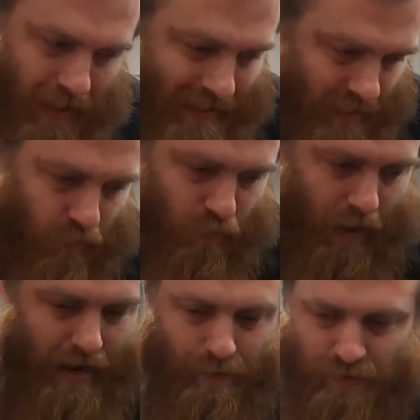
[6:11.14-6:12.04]
lots of
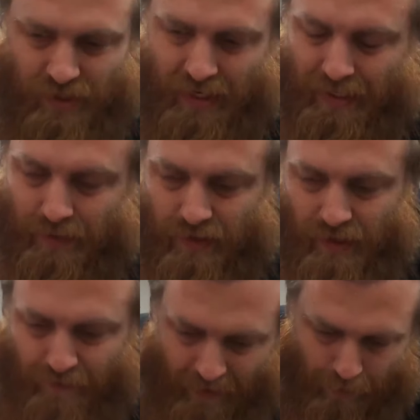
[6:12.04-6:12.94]
random sets of
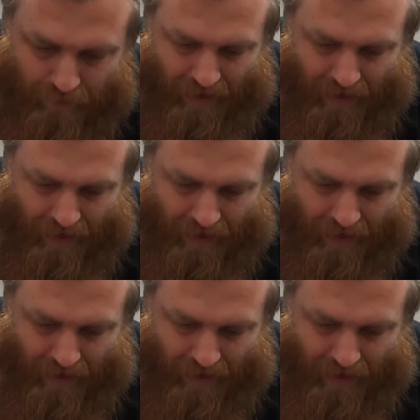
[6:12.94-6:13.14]
stuff. Like we've